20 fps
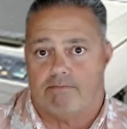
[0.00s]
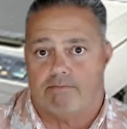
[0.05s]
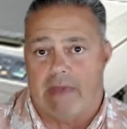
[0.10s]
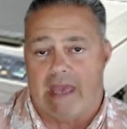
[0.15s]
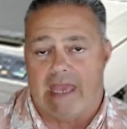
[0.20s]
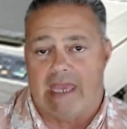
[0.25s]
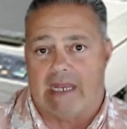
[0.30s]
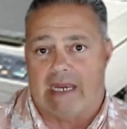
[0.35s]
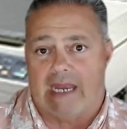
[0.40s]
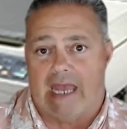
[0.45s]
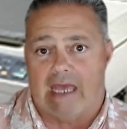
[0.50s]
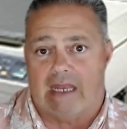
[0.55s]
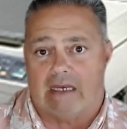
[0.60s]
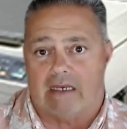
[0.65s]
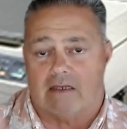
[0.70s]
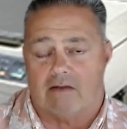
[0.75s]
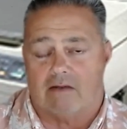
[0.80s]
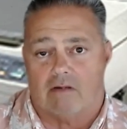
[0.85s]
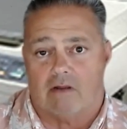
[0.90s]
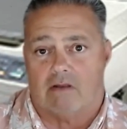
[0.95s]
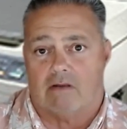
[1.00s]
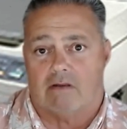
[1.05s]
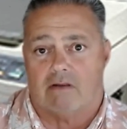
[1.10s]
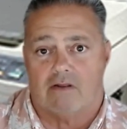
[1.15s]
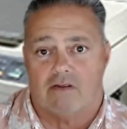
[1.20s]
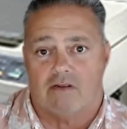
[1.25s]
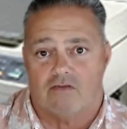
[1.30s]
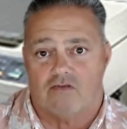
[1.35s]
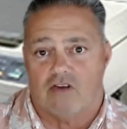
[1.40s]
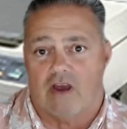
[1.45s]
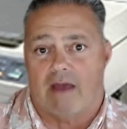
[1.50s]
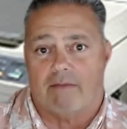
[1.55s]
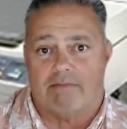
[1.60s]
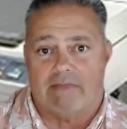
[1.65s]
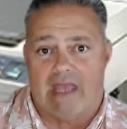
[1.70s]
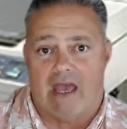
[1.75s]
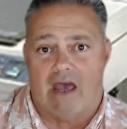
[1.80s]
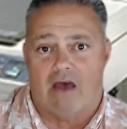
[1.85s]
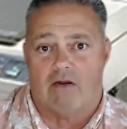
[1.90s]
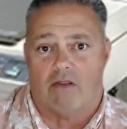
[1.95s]
bayonet drop
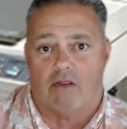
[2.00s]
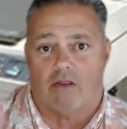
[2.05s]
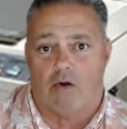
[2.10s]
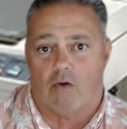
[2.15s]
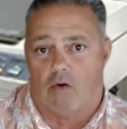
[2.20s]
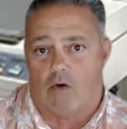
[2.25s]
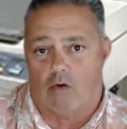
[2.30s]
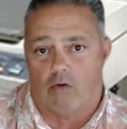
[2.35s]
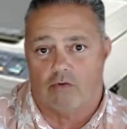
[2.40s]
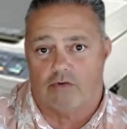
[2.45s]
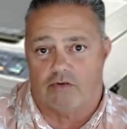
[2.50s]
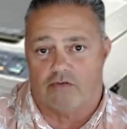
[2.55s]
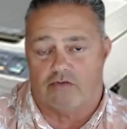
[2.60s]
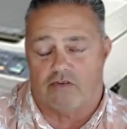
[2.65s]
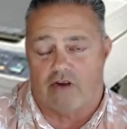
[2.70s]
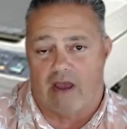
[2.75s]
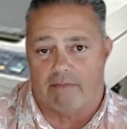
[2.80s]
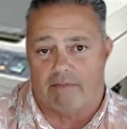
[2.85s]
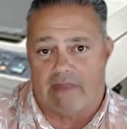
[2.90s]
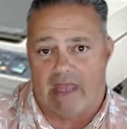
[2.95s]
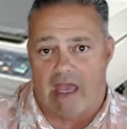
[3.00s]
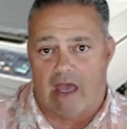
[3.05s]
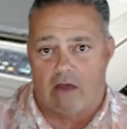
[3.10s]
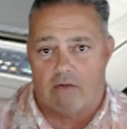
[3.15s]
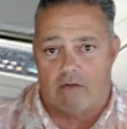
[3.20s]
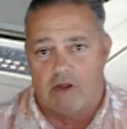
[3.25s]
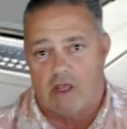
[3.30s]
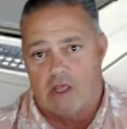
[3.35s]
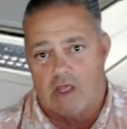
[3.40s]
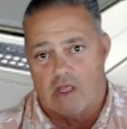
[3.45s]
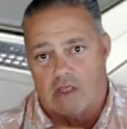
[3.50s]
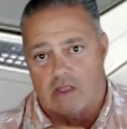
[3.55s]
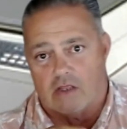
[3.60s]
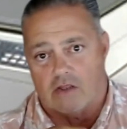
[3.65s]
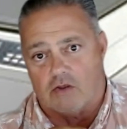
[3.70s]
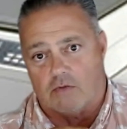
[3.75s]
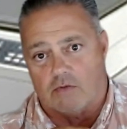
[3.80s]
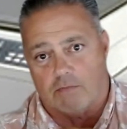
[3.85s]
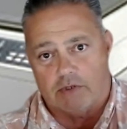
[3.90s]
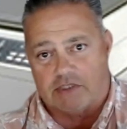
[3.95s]
down, a little holder drop down.
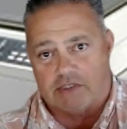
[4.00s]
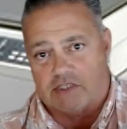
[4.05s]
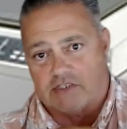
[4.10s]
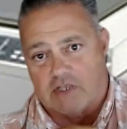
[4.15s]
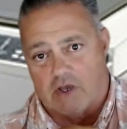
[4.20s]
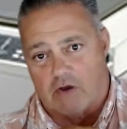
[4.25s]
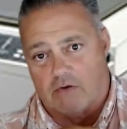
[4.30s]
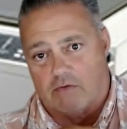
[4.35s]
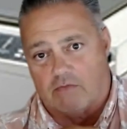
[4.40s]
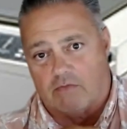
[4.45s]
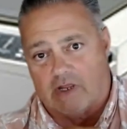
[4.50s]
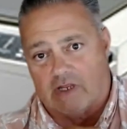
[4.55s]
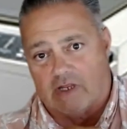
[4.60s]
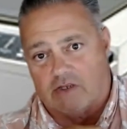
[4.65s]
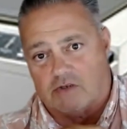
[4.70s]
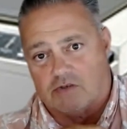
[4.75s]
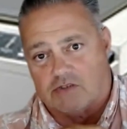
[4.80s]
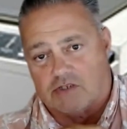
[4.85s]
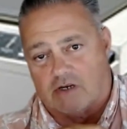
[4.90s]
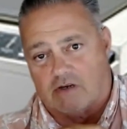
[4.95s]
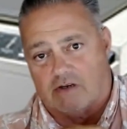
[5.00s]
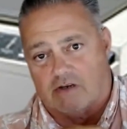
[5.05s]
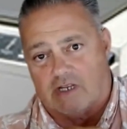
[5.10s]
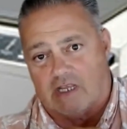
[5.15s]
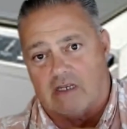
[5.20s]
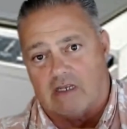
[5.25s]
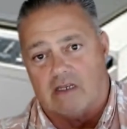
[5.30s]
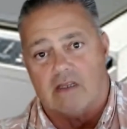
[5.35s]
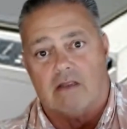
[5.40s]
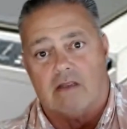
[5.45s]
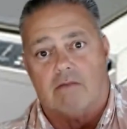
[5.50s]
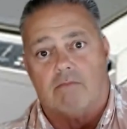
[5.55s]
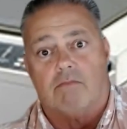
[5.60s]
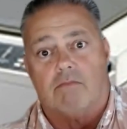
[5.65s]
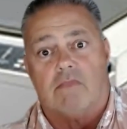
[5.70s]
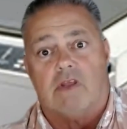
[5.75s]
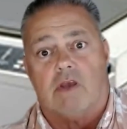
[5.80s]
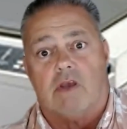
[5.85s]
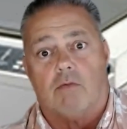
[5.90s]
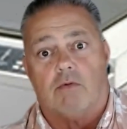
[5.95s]
You put the toner in, you turned it,
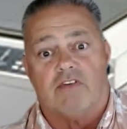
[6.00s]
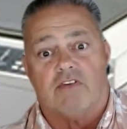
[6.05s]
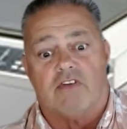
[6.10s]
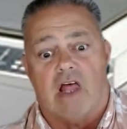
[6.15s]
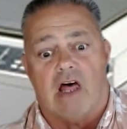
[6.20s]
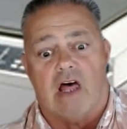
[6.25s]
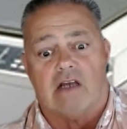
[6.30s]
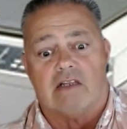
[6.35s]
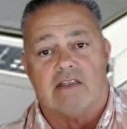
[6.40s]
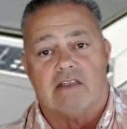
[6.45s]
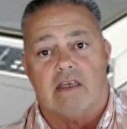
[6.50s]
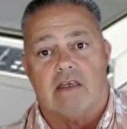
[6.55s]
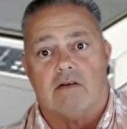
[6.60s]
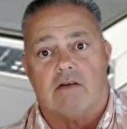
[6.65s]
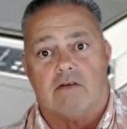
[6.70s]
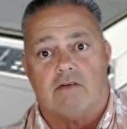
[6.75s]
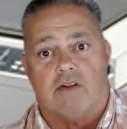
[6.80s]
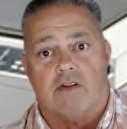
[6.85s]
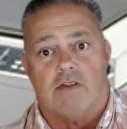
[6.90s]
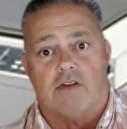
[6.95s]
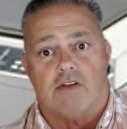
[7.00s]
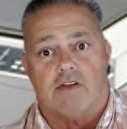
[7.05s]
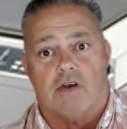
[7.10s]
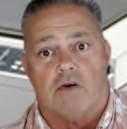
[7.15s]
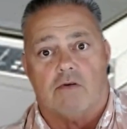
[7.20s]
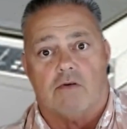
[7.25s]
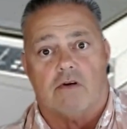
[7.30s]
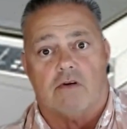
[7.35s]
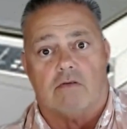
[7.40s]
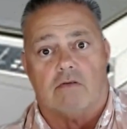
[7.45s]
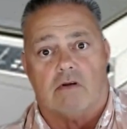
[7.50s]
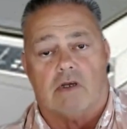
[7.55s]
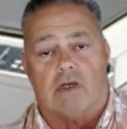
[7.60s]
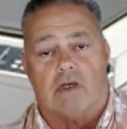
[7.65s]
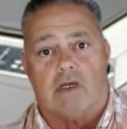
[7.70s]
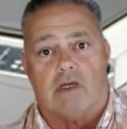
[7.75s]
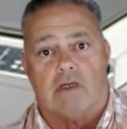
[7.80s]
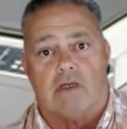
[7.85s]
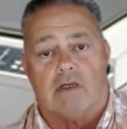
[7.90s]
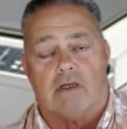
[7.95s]
it was locked in to the toner
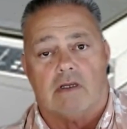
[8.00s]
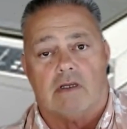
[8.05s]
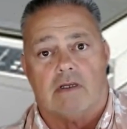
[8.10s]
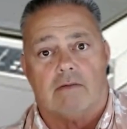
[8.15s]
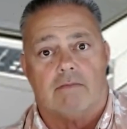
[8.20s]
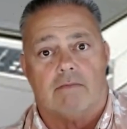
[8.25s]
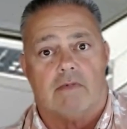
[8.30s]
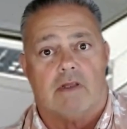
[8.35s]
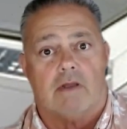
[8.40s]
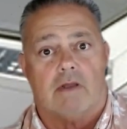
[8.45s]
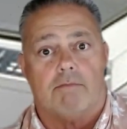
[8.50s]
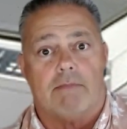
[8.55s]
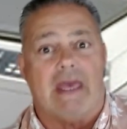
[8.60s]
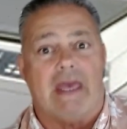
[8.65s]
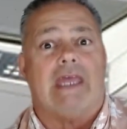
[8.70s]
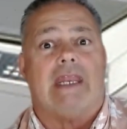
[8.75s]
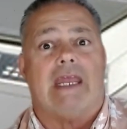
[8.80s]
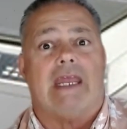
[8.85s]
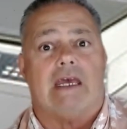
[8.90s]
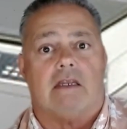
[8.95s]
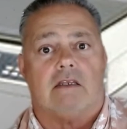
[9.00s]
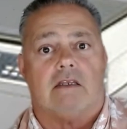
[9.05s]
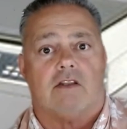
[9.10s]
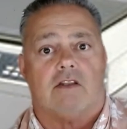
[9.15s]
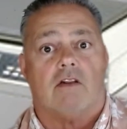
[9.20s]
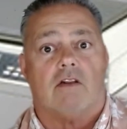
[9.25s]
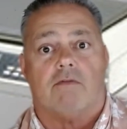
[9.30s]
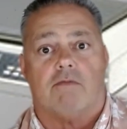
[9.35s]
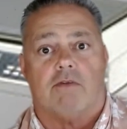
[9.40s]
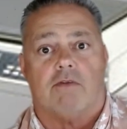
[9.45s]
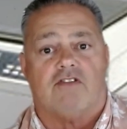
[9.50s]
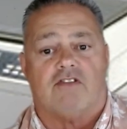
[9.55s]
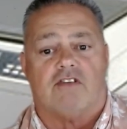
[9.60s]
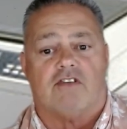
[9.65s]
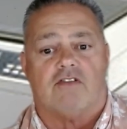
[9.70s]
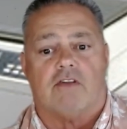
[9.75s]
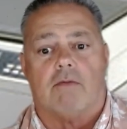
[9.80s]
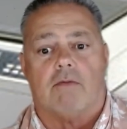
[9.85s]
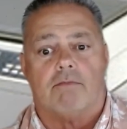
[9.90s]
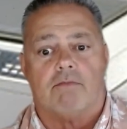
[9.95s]
bayonet delivery
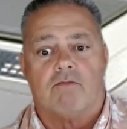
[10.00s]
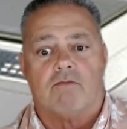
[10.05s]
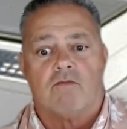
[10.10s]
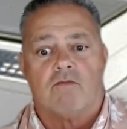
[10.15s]
system.